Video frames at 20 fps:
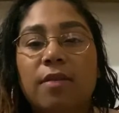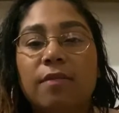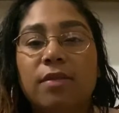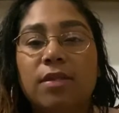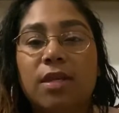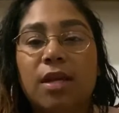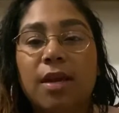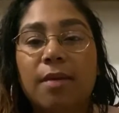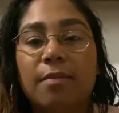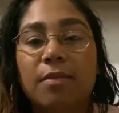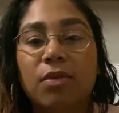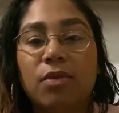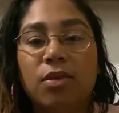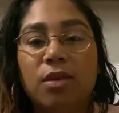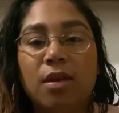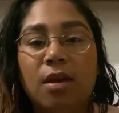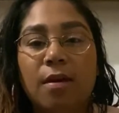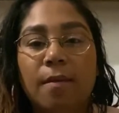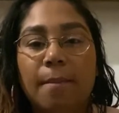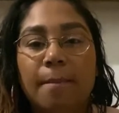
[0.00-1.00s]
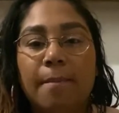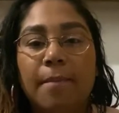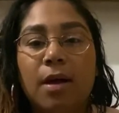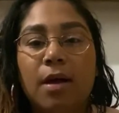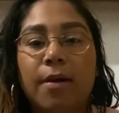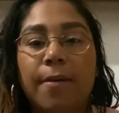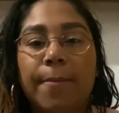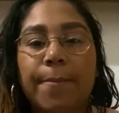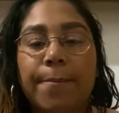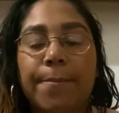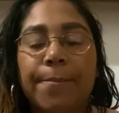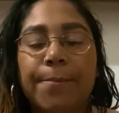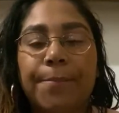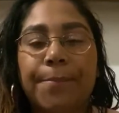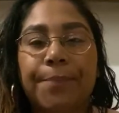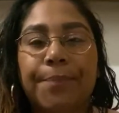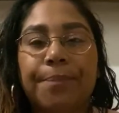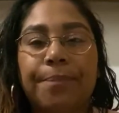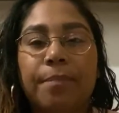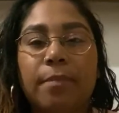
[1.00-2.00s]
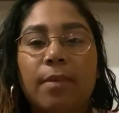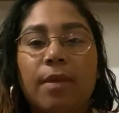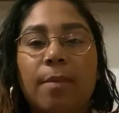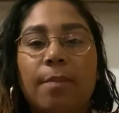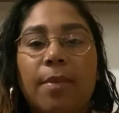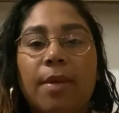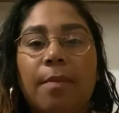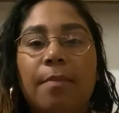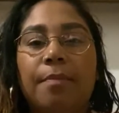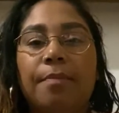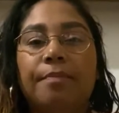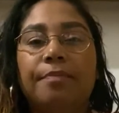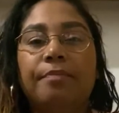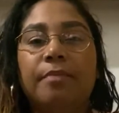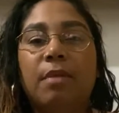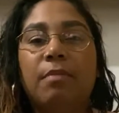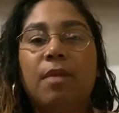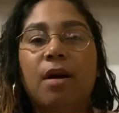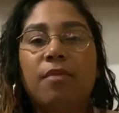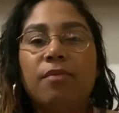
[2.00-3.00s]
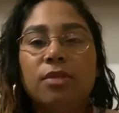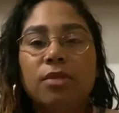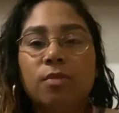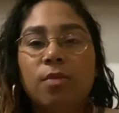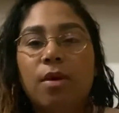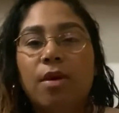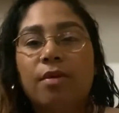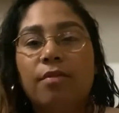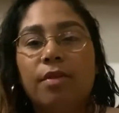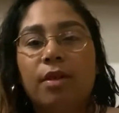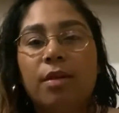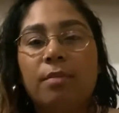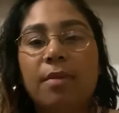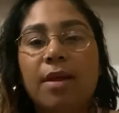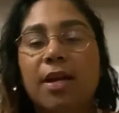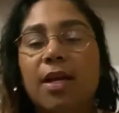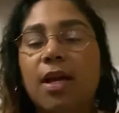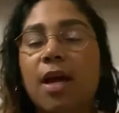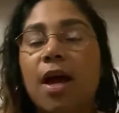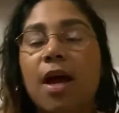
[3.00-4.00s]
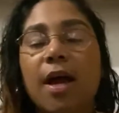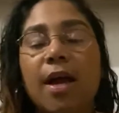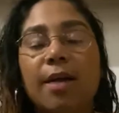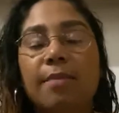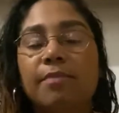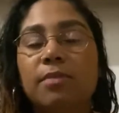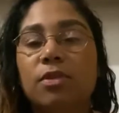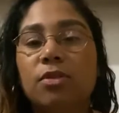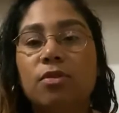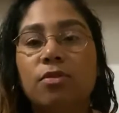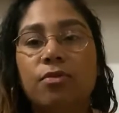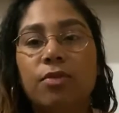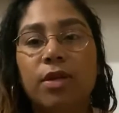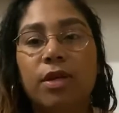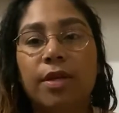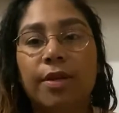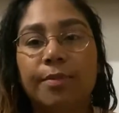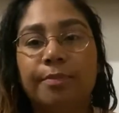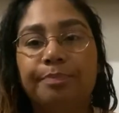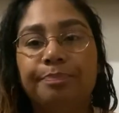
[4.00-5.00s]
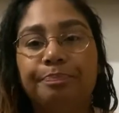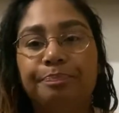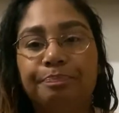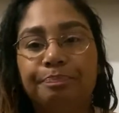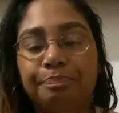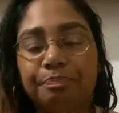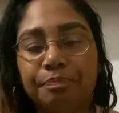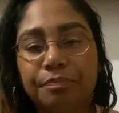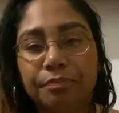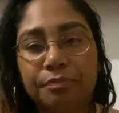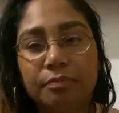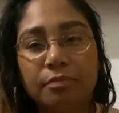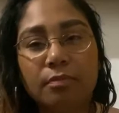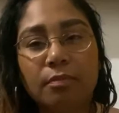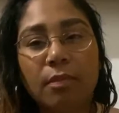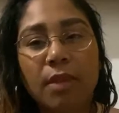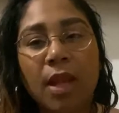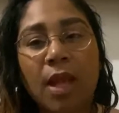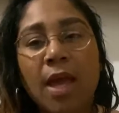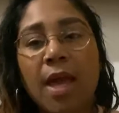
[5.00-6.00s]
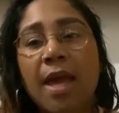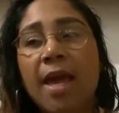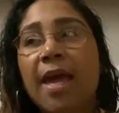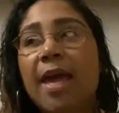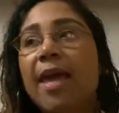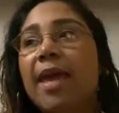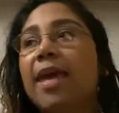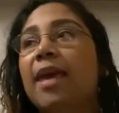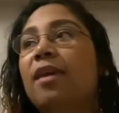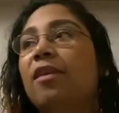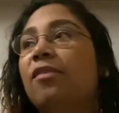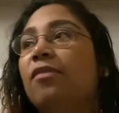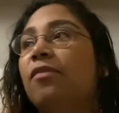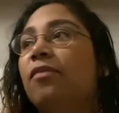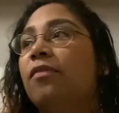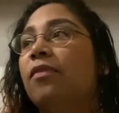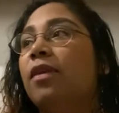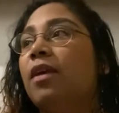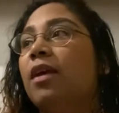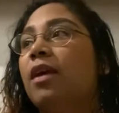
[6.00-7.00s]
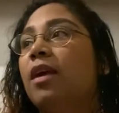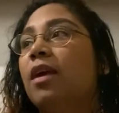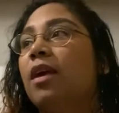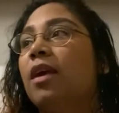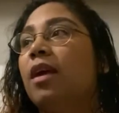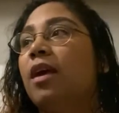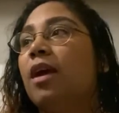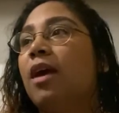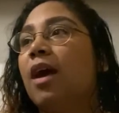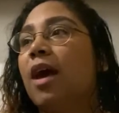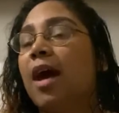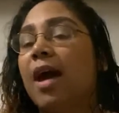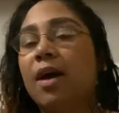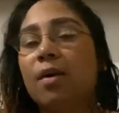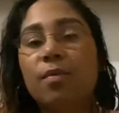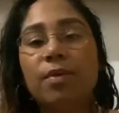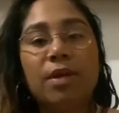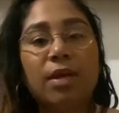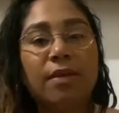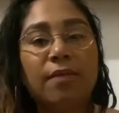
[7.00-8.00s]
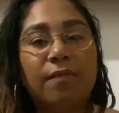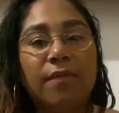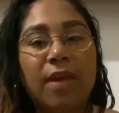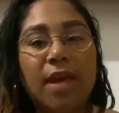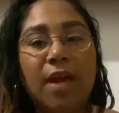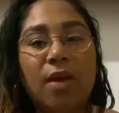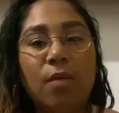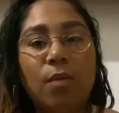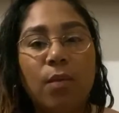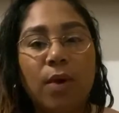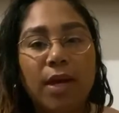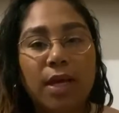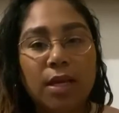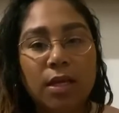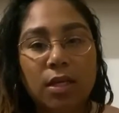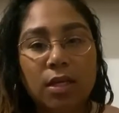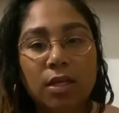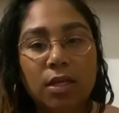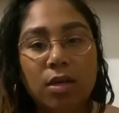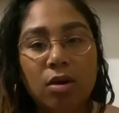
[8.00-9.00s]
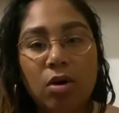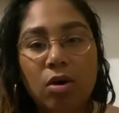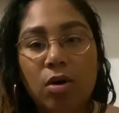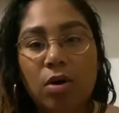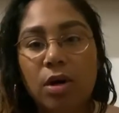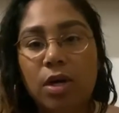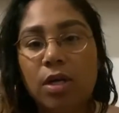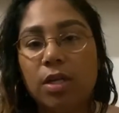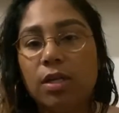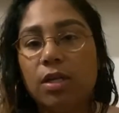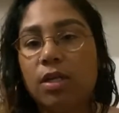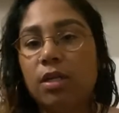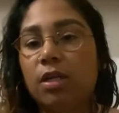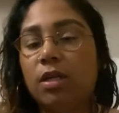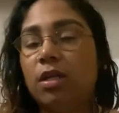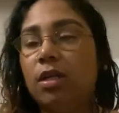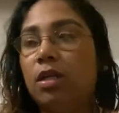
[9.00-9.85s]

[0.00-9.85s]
of time. Yum. My mouth is watering. My God, I'm so greedy. If I would have gained weight on